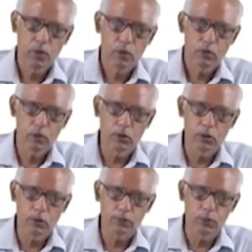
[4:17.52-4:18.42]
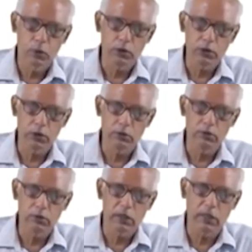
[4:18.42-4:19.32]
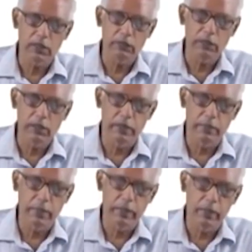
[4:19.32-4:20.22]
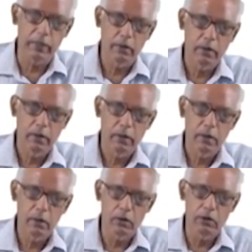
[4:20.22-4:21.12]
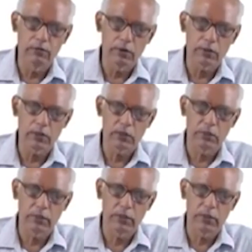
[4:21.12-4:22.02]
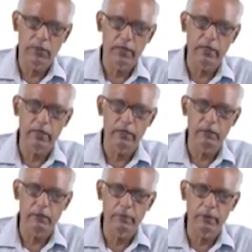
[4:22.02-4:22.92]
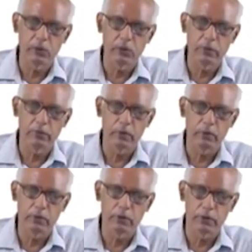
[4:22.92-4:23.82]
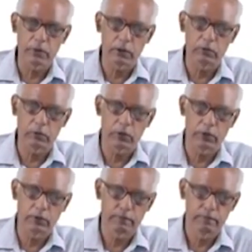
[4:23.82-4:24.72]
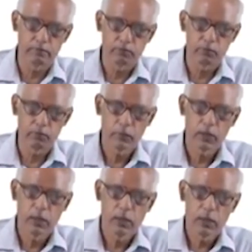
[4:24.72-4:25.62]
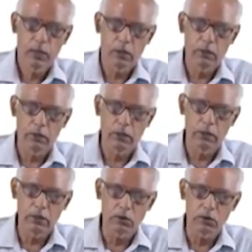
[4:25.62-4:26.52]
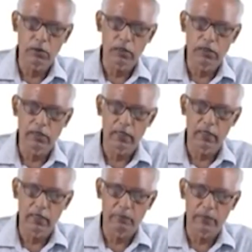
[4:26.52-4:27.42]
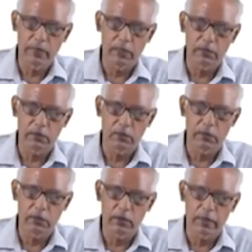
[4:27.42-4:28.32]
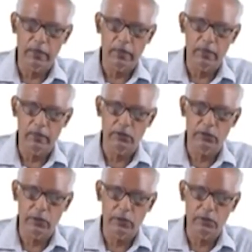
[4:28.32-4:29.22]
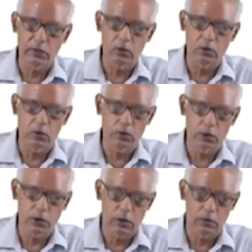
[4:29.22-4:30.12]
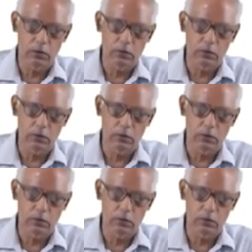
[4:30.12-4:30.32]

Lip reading: So this positive charge will remain on the first sphere and it will be uniformly distributed. However, there is no charge, negative charge on the second sphere is gone to the ground.